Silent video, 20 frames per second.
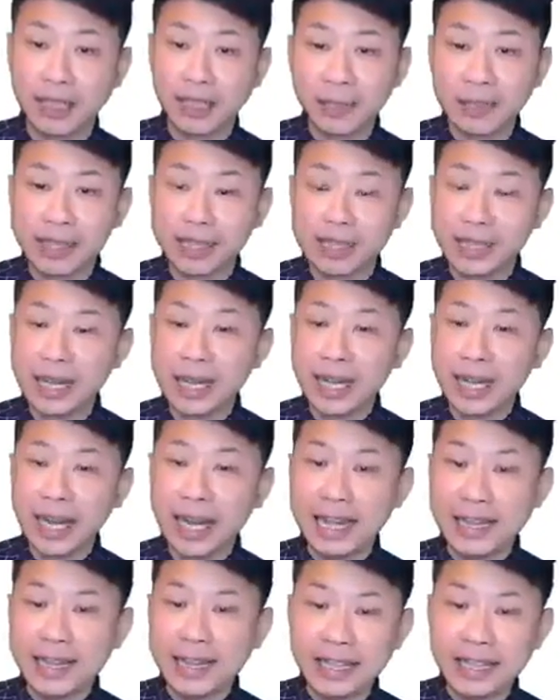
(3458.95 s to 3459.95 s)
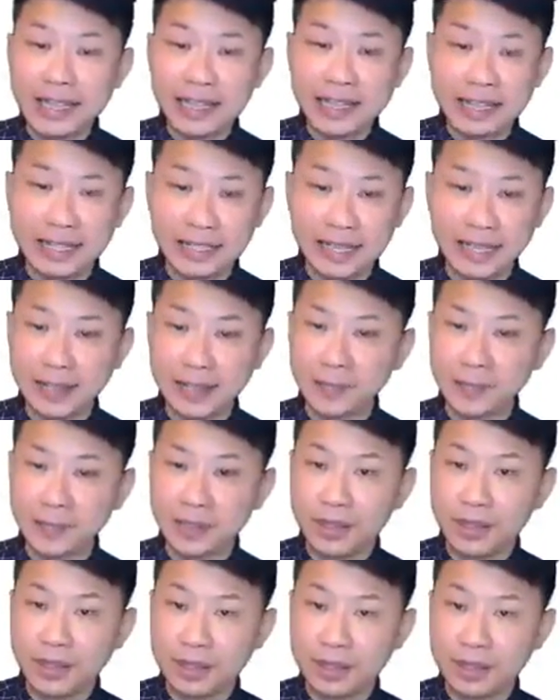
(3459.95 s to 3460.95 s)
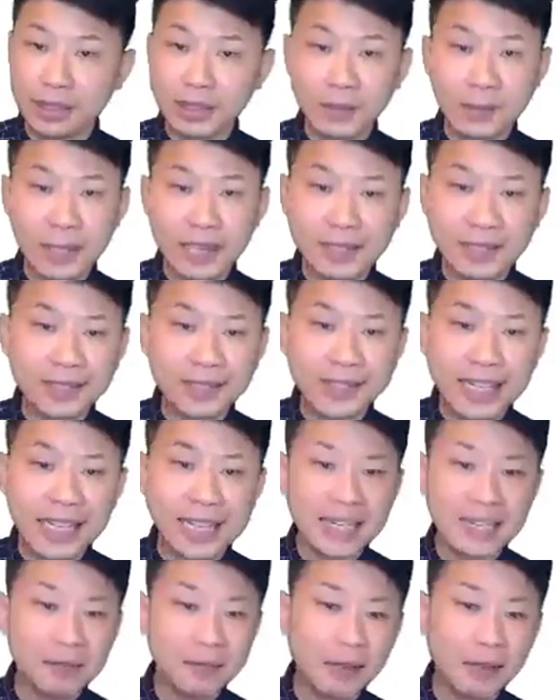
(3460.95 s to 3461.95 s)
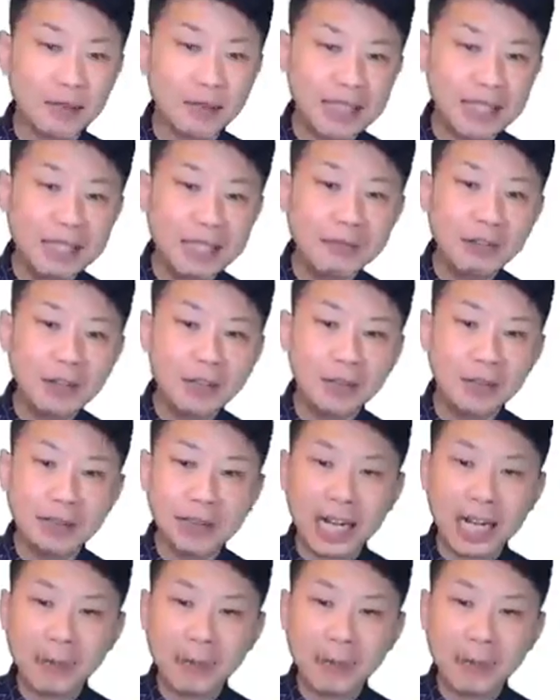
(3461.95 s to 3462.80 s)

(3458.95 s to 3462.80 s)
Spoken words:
That means a disk is going to be associated with 0